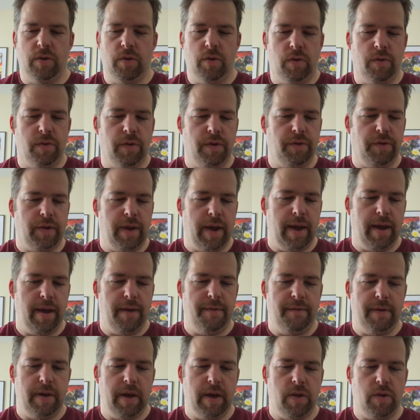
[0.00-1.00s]

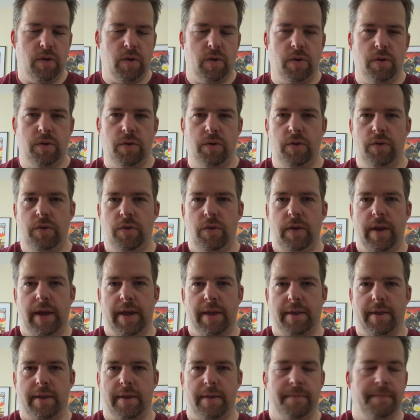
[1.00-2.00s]
Overdrive is on 2
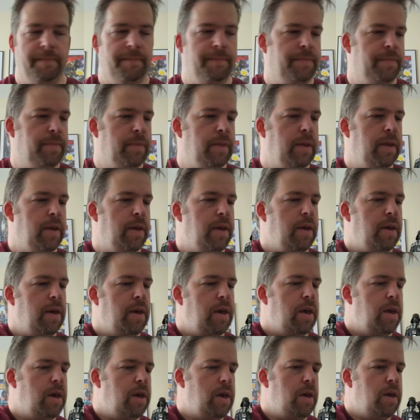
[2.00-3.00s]
discs.
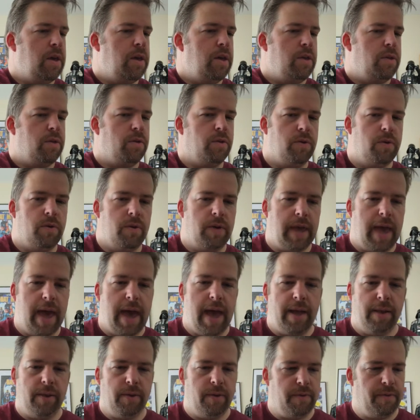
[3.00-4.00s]
So
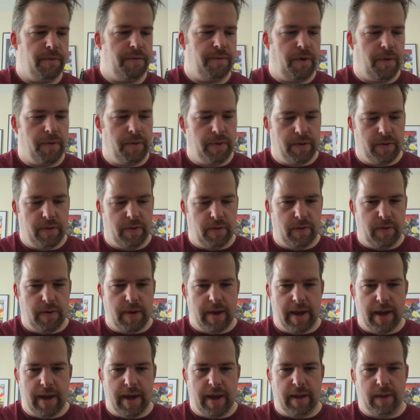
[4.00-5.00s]
yeah, looking forward
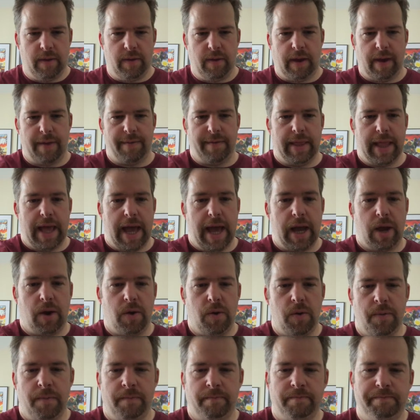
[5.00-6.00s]
to giving that a
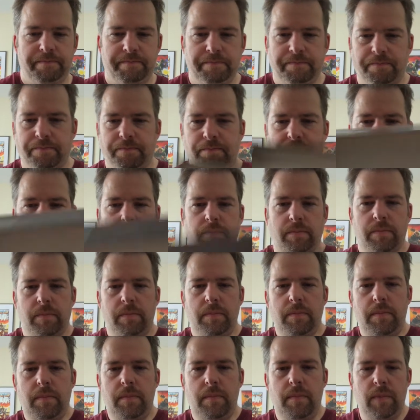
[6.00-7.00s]
go.
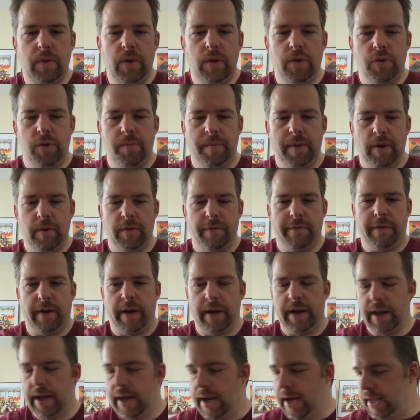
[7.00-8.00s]
Should be good
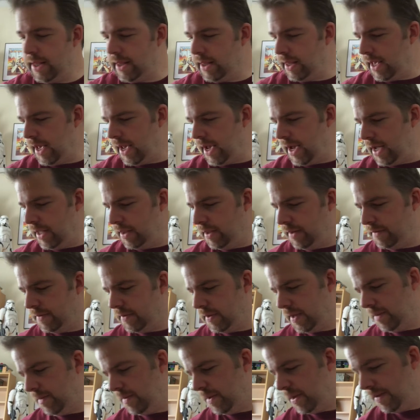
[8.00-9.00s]
fun, and I love
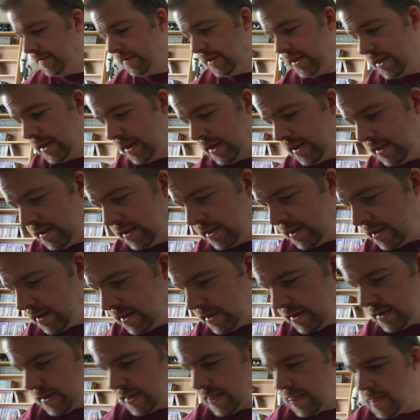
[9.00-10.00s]
Team 17.
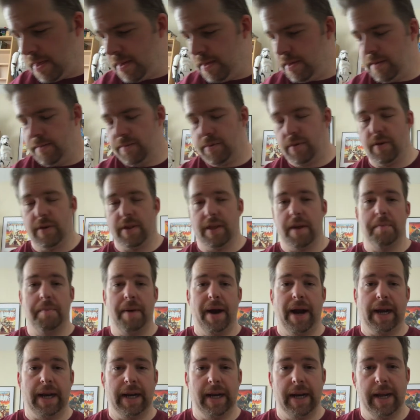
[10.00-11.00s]
I was going to say
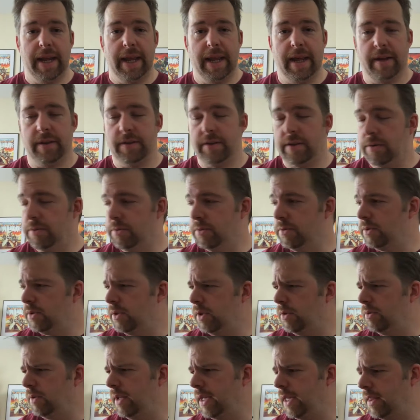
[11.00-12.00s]
back in the day, I still
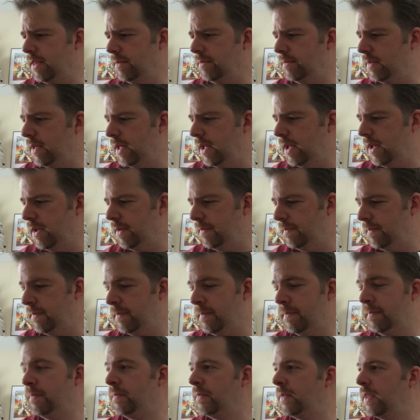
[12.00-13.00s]
like them.
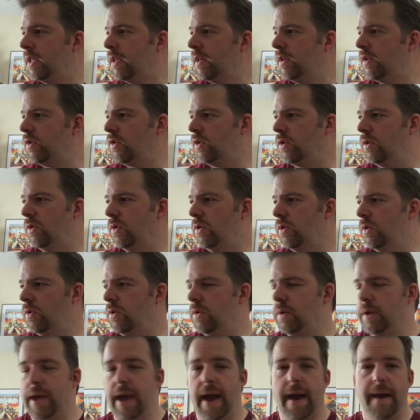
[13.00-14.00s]

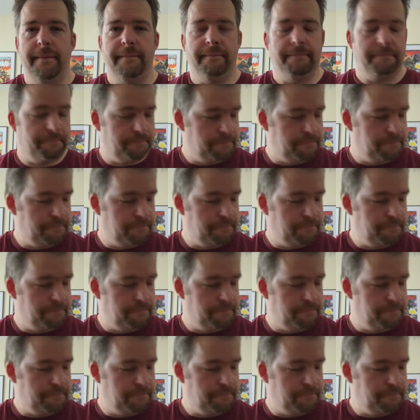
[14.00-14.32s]
So yeah.